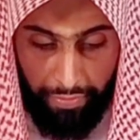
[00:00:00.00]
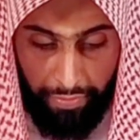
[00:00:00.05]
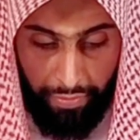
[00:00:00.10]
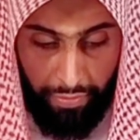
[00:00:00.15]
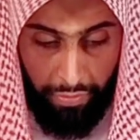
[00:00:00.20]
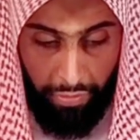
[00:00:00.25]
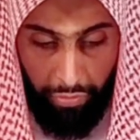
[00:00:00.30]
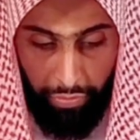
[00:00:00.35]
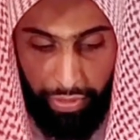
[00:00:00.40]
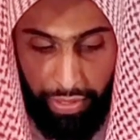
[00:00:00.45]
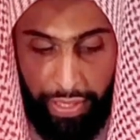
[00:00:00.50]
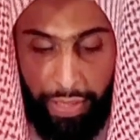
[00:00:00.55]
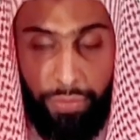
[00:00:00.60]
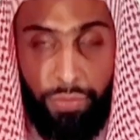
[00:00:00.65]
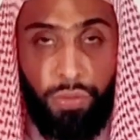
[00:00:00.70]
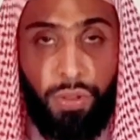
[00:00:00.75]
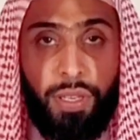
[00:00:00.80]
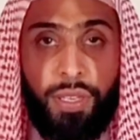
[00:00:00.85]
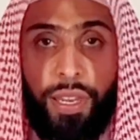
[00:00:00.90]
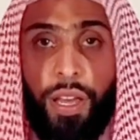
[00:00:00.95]
we'll come
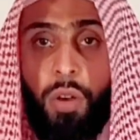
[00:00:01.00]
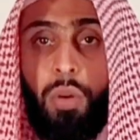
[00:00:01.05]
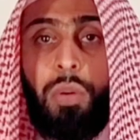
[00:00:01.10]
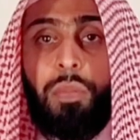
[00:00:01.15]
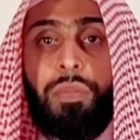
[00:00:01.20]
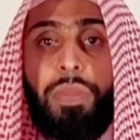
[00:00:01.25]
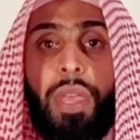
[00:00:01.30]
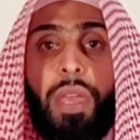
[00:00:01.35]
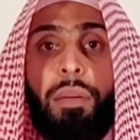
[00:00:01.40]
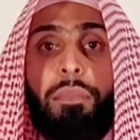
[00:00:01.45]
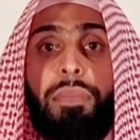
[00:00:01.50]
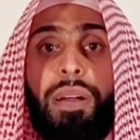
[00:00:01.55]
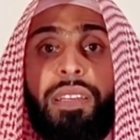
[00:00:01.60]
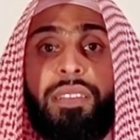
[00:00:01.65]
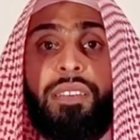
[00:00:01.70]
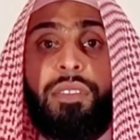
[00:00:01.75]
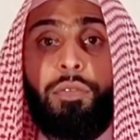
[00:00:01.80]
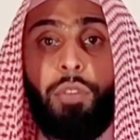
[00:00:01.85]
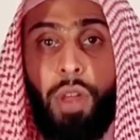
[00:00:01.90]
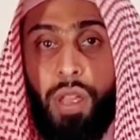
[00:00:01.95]
to it now,
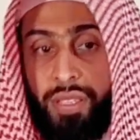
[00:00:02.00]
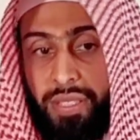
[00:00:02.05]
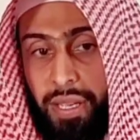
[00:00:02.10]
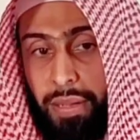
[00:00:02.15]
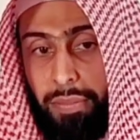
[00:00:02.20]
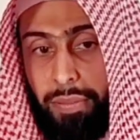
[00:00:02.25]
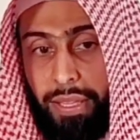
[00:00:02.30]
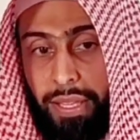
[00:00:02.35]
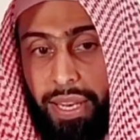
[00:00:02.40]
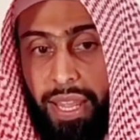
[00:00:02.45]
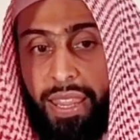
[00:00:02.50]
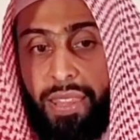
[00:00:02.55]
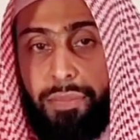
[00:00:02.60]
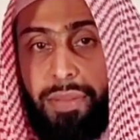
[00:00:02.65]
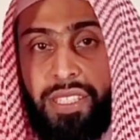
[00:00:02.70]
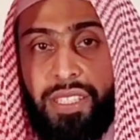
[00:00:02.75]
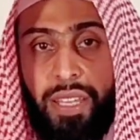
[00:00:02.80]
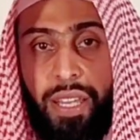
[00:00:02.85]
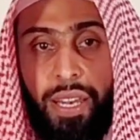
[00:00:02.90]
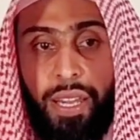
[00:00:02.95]
but for example another
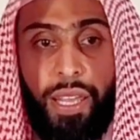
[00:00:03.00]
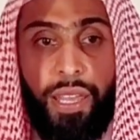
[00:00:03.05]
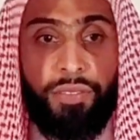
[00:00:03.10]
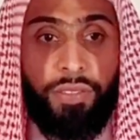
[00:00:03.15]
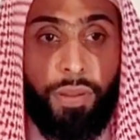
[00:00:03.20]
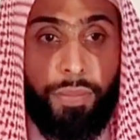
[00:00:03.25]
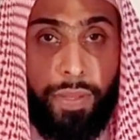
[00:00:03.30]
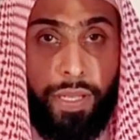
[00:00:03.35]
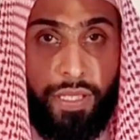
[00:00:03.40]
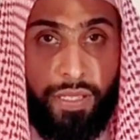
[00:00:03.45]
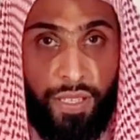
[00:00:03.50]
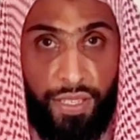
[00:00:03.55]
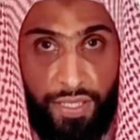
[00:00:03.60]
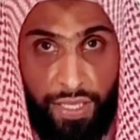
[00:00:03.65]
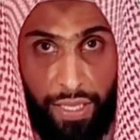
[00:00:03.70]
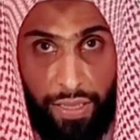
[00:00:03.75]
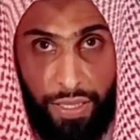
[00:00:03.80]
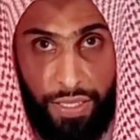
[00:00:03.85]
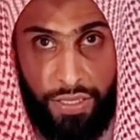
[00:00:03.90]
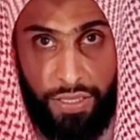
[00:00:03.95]
mas'ala, if a person is
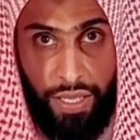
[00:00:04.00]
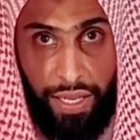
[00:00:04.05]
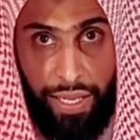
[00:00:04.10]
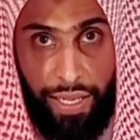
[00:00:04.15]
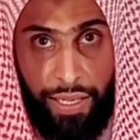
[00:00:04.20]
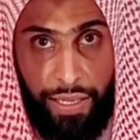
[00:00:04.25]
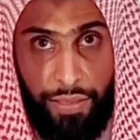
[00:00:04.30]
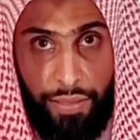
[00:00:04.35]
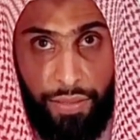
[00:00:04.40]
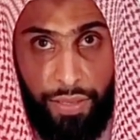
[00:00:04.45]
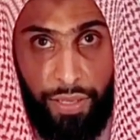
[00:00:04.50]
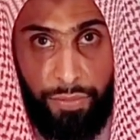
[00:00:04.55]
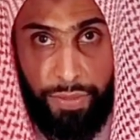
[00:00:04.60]
in the salah